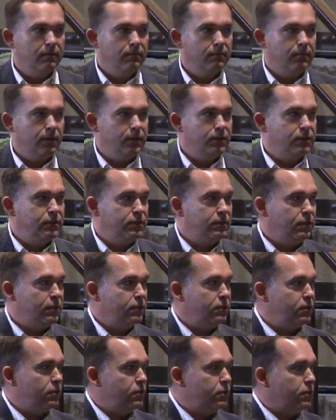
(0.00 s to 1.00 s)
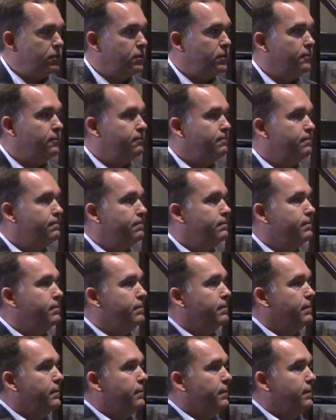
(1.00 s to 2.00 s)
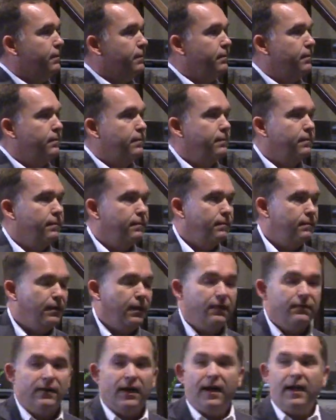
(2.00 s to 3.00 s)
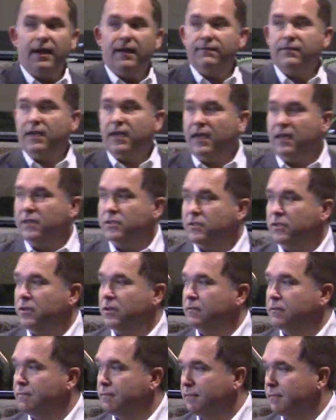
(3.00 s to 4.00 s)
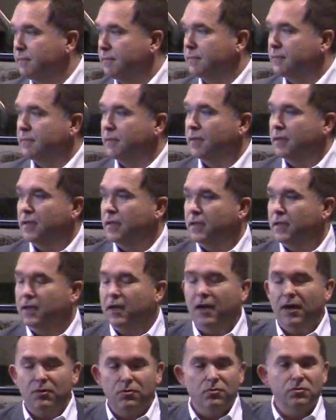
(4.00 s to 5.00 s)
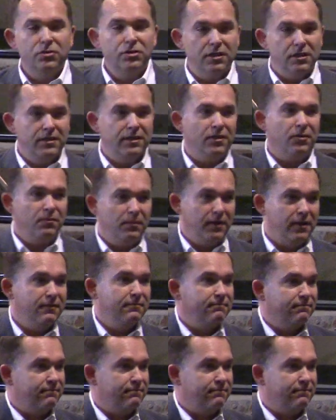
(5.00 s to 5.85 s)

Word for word: Brothers and sisters, if I have cancer, I want you to tell me.